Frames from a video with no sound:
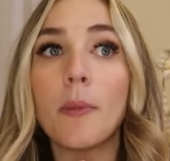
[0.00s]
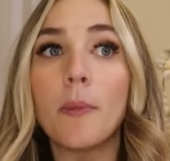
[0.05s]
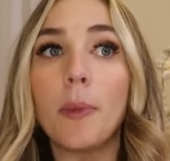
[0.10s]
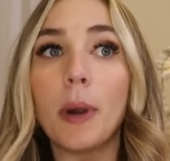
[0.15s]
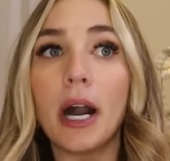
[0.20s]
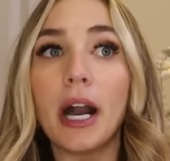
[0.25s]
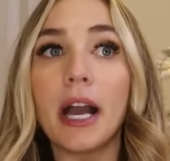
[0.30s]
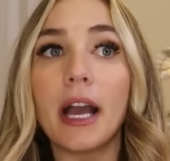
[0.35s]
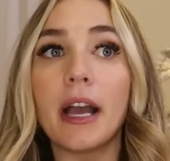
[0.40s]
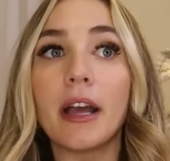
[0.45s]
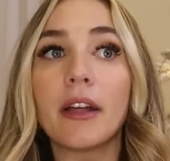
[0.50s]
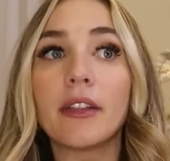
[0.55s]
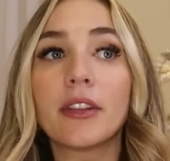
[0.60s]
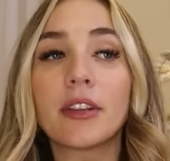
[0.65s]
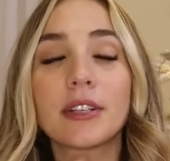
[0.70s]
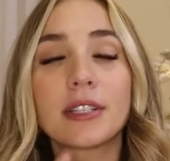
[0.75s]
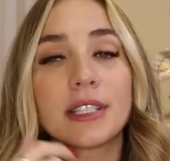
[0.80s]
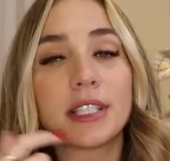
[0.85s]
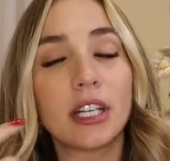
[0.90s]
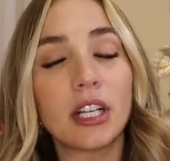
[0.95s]
but
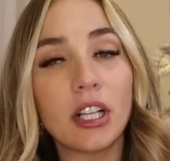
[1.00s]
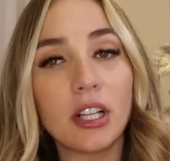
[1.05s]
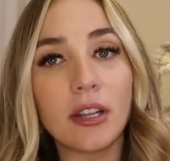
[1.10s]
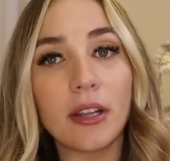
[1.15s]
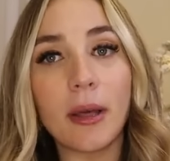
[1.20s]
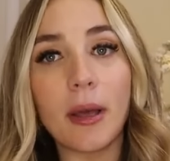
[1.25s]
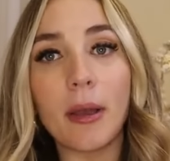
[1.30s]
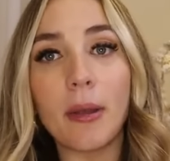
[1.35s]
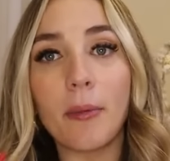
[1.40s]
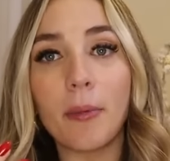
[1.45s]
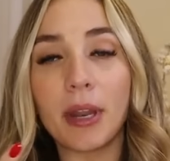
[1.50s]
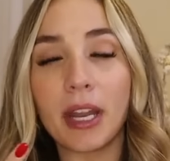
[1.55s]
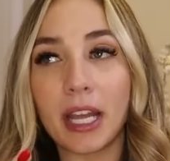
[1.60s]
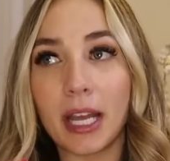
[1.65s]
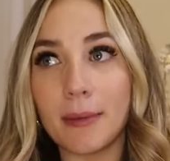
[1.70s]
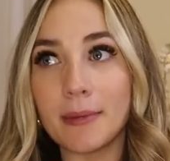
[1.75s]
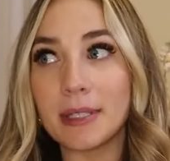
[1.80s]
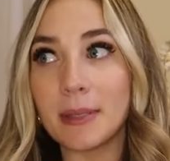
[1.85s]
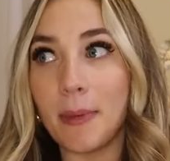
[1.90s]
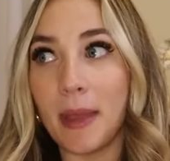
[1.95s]
there's still, when it
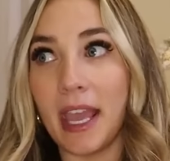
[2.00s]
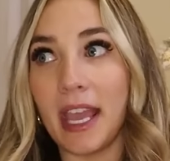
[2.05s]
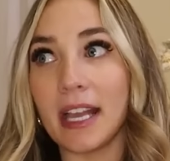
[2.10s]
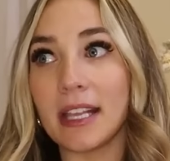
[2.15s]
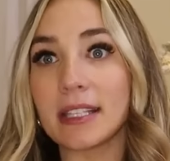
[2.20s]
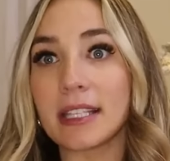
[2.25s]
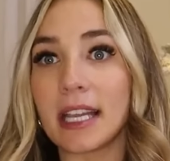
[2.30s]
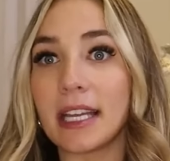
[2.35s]
comes to pants,